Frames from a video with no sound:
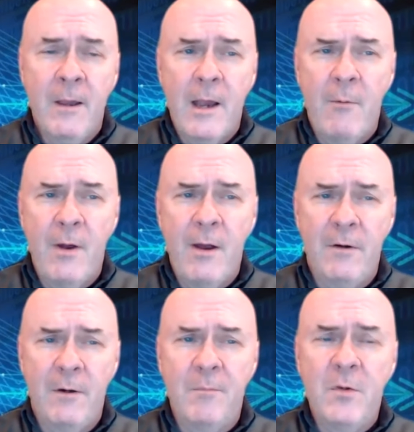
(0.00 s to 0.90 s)

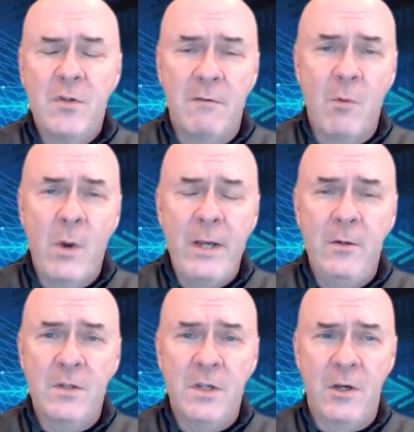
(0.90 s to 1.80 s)
However, you should avoid
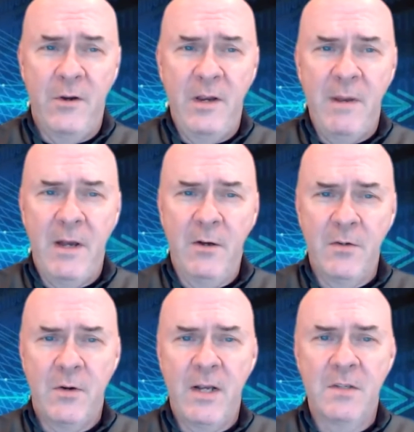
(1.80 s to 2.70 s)
using your email
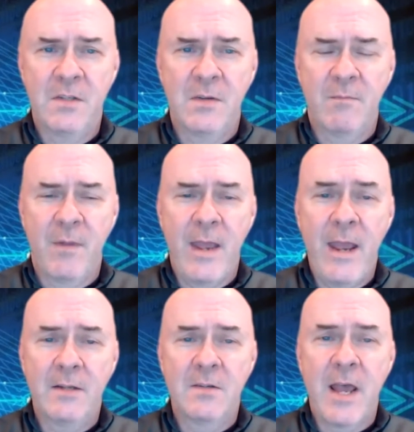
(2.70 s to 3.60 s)
address
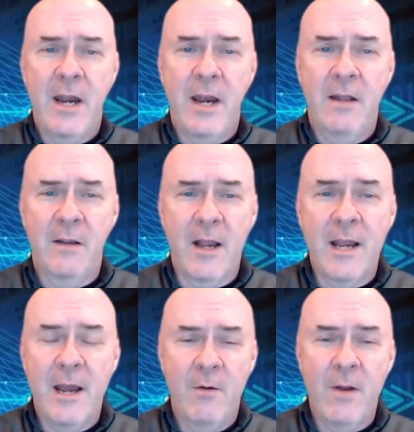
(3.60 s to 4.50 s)
as that
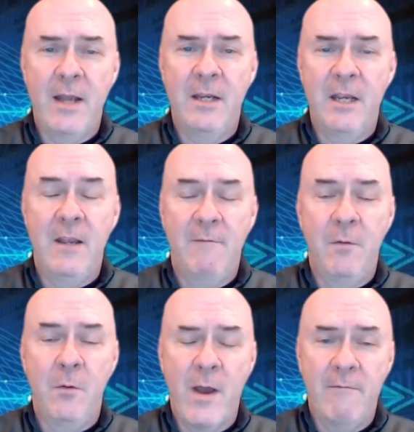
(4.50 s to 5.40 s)
account ID if
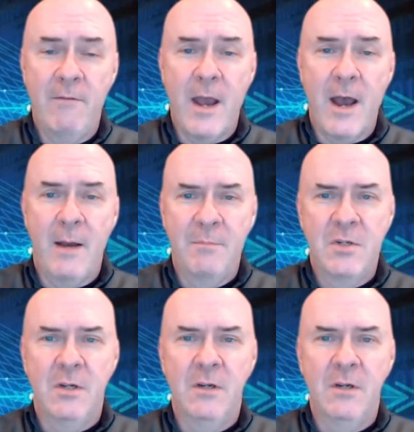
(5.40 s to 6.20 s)
you have the option.